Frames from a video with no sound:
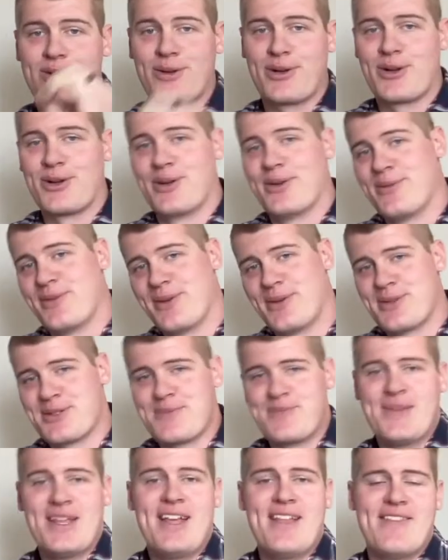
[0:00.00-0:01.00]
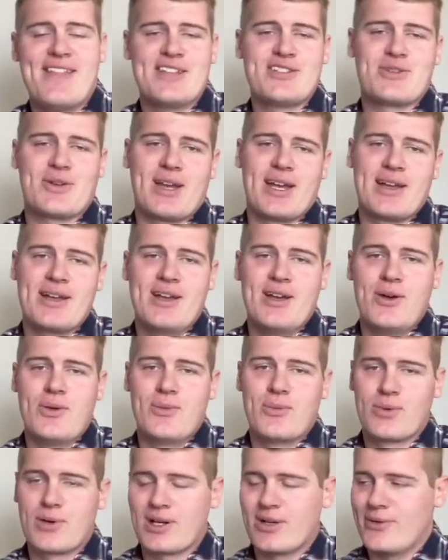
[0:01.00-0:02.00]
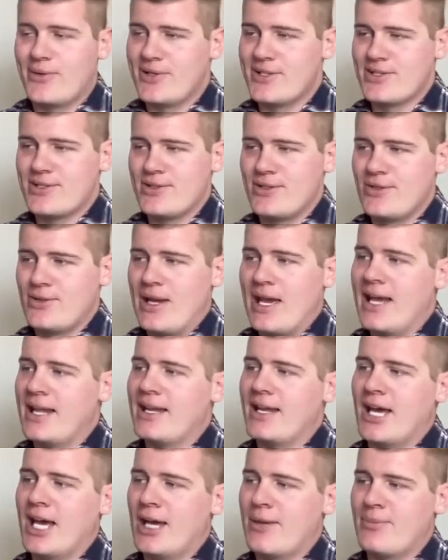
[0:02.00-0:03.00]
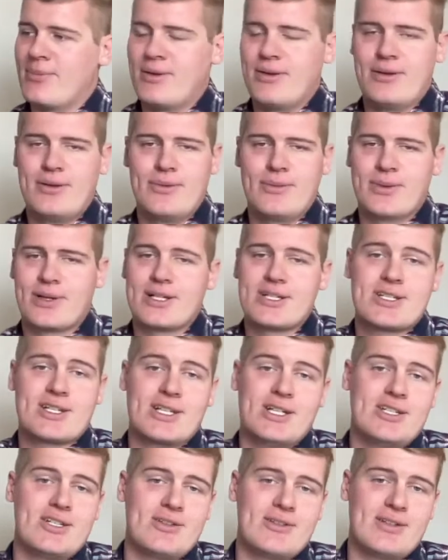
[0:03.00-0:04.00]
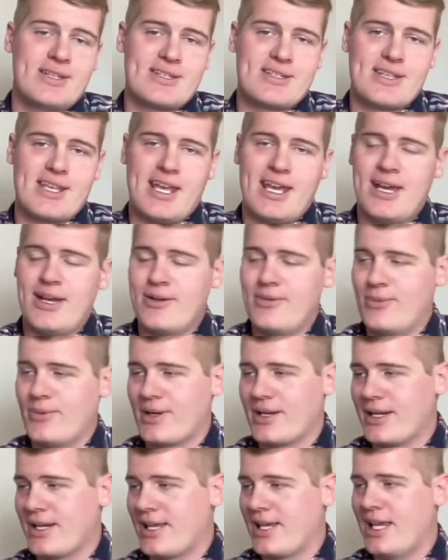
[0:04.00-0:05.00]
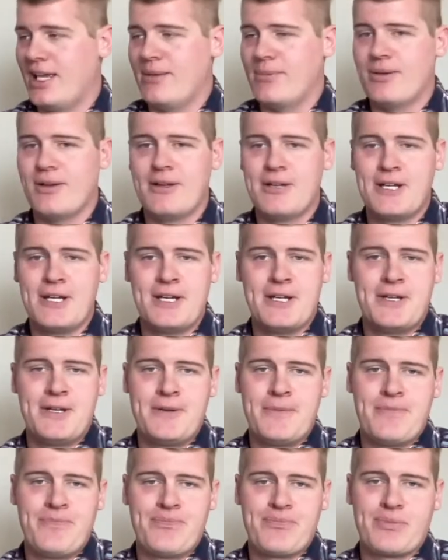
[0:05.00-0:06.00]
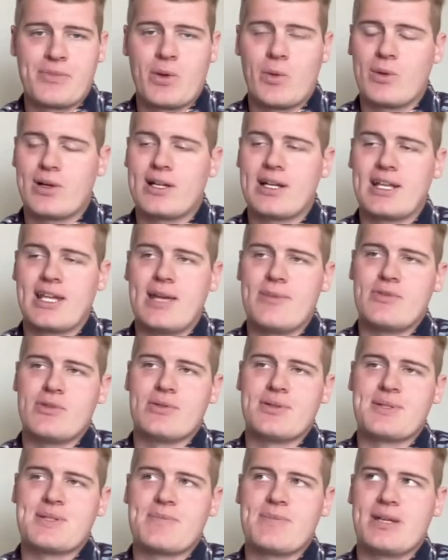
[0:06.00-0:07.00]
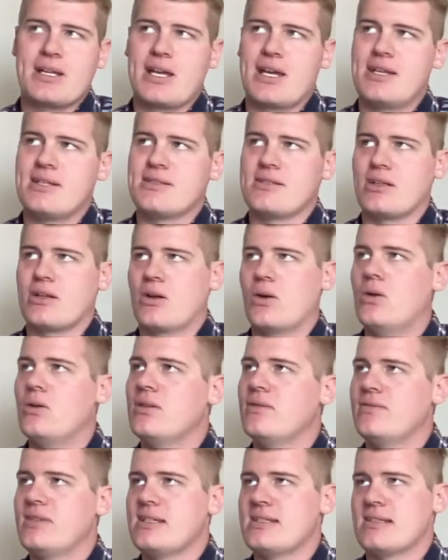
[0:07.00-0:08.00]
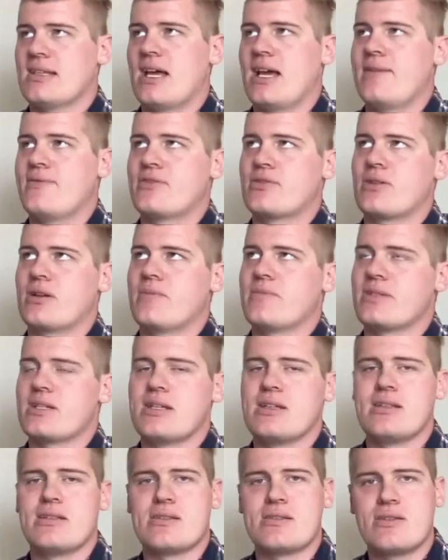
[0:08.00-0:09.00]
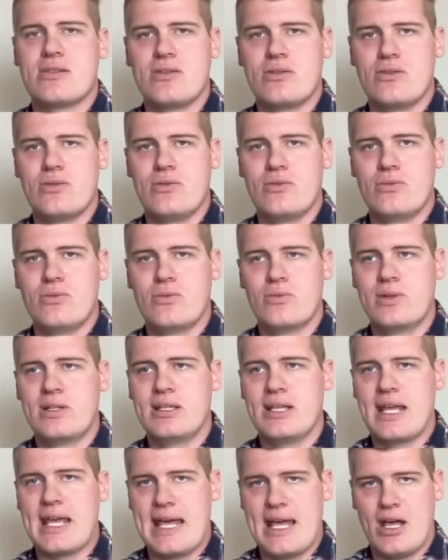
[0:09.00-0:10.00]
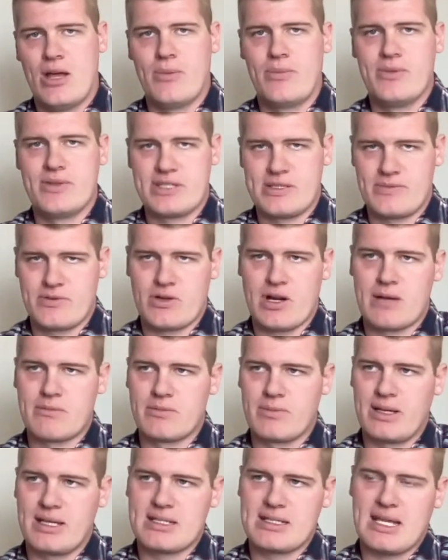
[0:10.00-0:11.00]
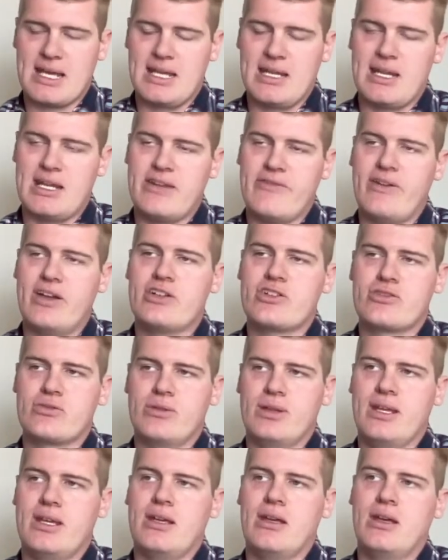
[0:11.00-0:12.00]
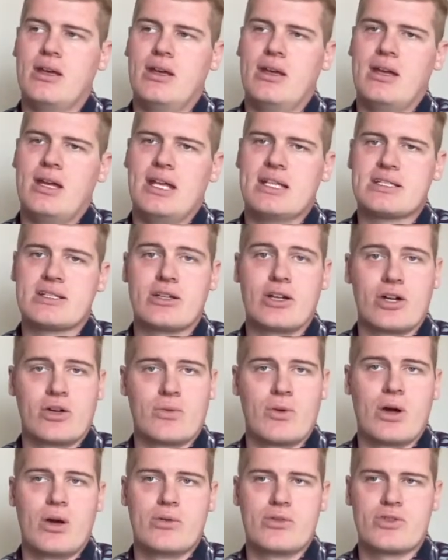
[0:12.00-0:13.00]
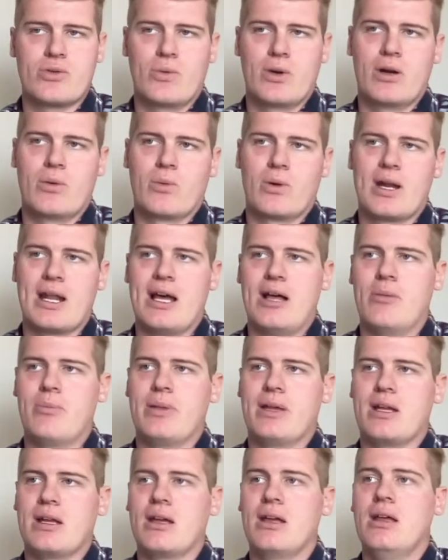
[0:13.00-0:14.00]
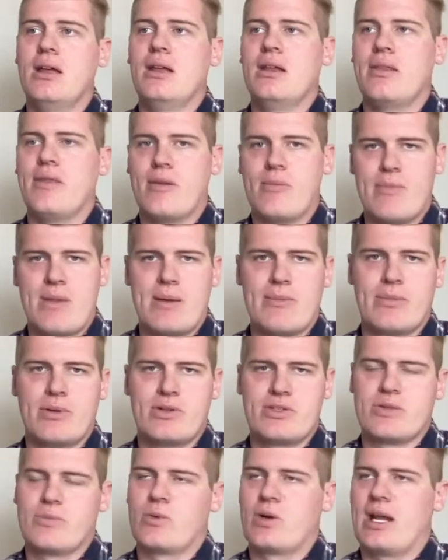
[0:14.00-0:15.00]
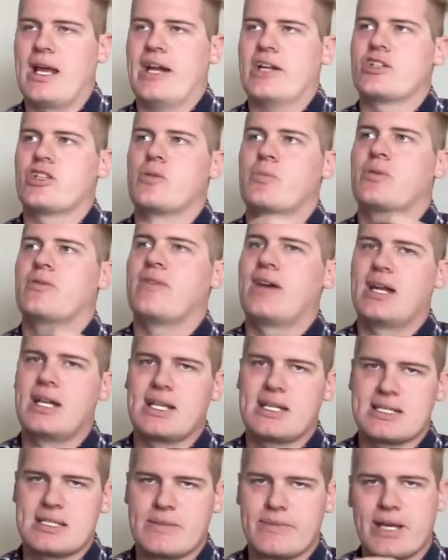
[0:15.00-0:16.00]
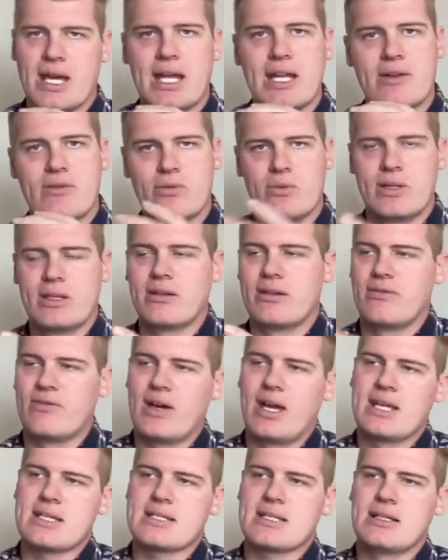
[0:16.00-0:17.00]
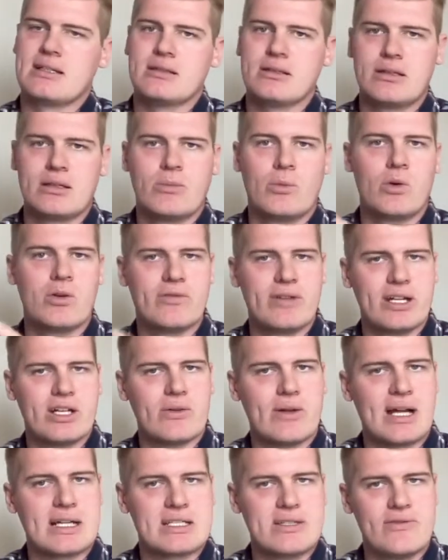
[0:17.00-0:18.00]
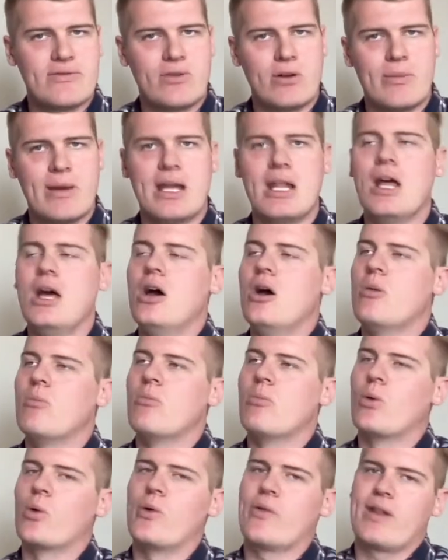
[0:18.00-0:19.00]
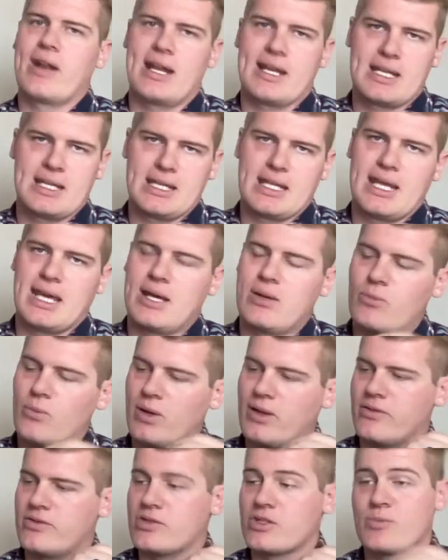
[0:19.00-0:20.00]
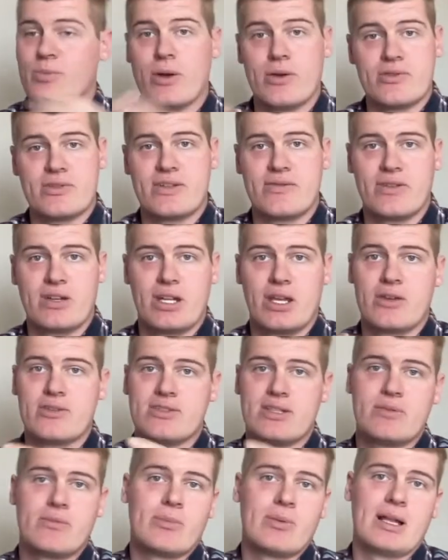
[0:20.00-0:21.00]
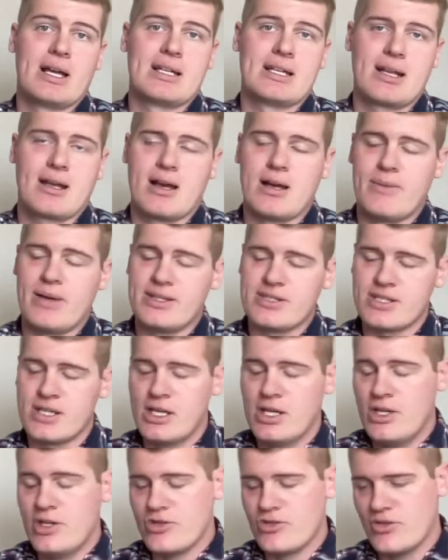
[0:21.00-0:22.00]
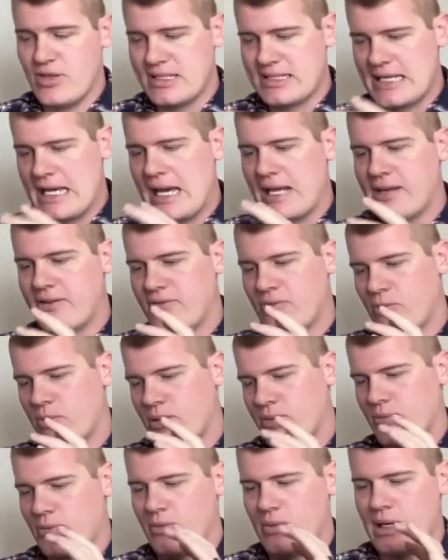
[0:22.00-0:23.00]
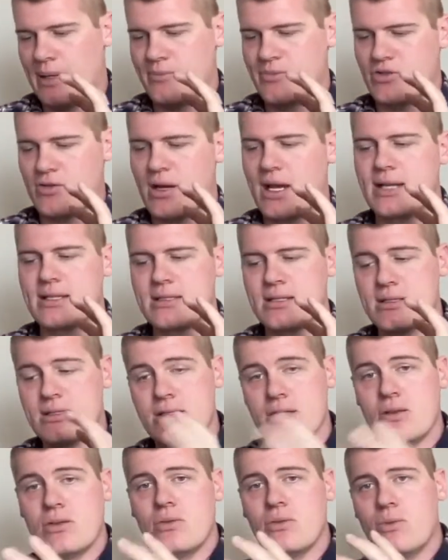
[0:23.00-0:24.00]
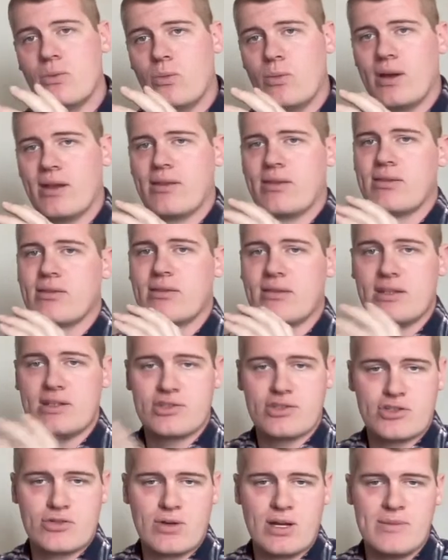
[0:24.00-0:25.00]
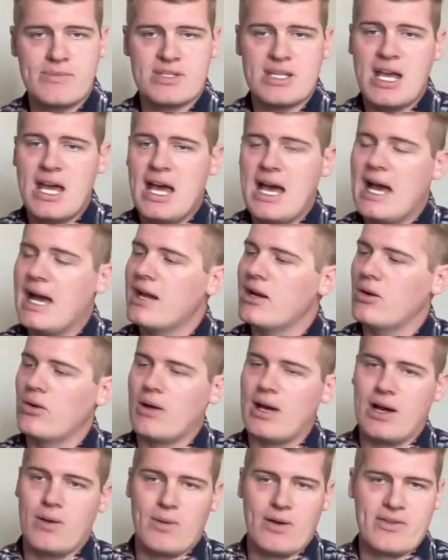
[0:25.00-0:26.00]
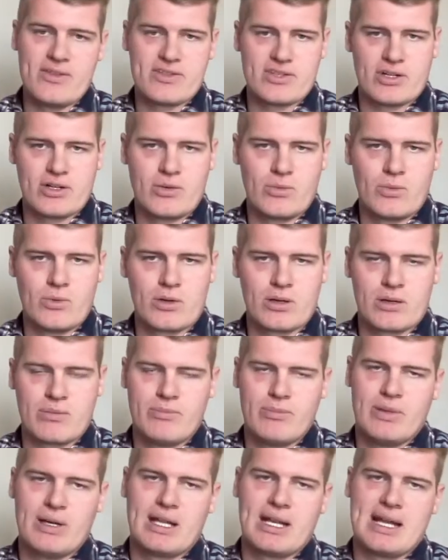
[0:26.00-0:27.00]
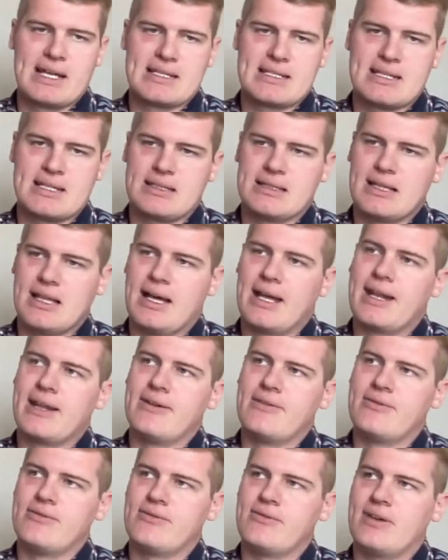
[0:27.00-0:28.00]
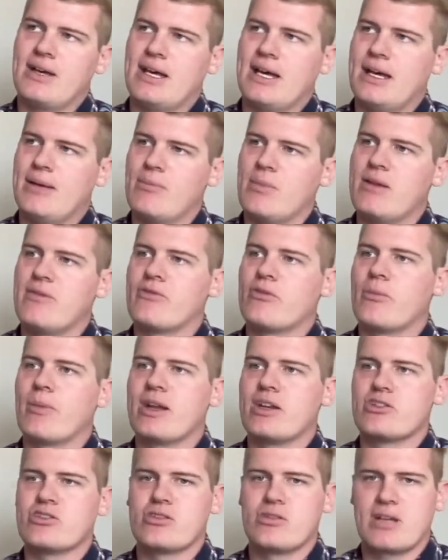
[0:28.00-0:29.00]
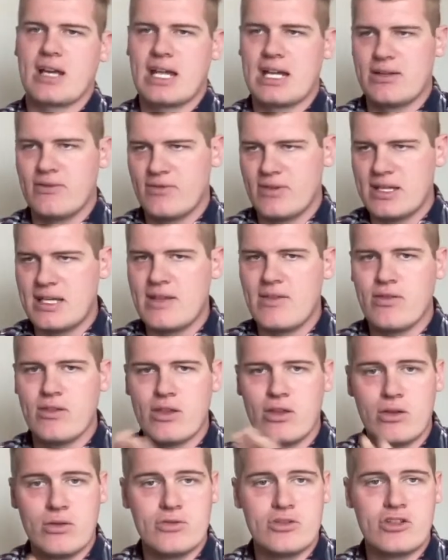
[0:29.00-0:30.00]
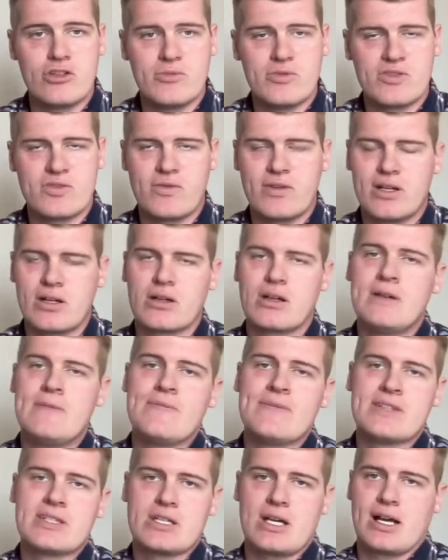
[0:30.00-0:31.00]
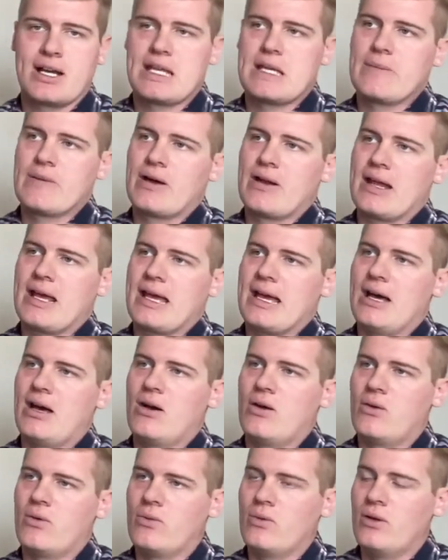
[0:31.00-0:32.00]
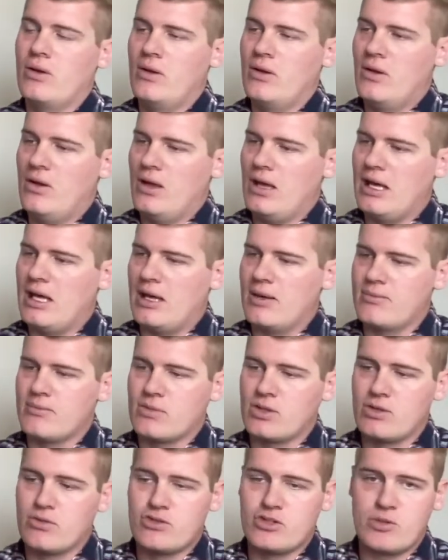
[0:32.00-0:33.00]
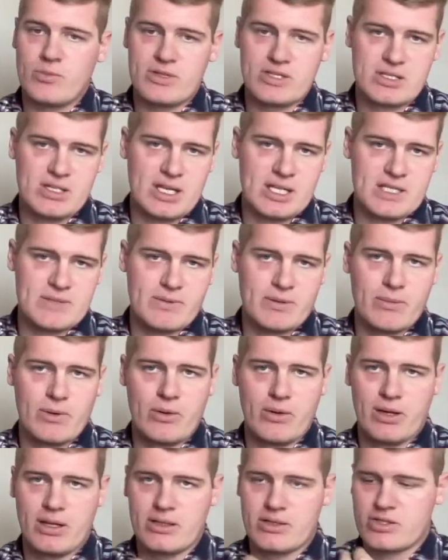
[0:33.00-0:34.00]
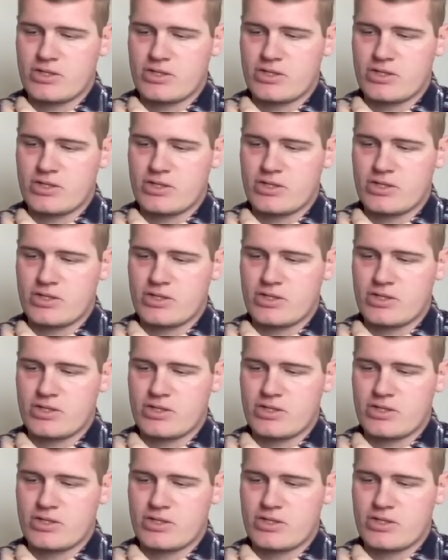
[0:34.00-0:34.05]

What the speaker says: current viewers. That's okay. We're going to we're just going to do this, and we're going to keep doing this because the goal of these live streams is to really help the subscriber base, and eventually it's going to grow to where we're helping the members and we're actually providing some kind of real advice in a little more of an interactive format, more than I can get with just posting videos and then replying to comments. So that's kind of what I'm trying to do with these streams. I don't know how well these are going to work, but I see a lot of information kind of in the YouTube sphere talking about how YouTube is promoting